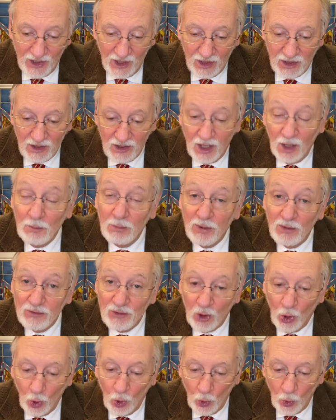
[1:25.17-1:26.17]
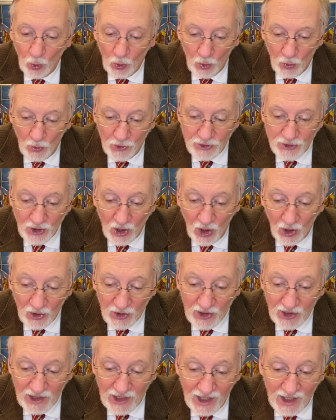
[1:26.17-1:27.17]
a lump of coal or
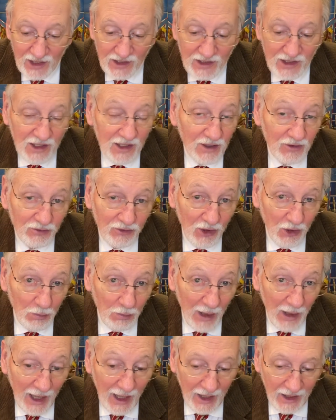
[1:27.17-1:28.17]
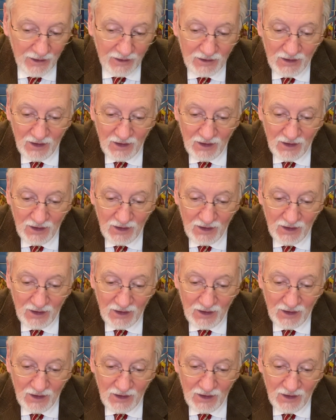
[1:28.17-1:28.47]
dark candy if they're bad.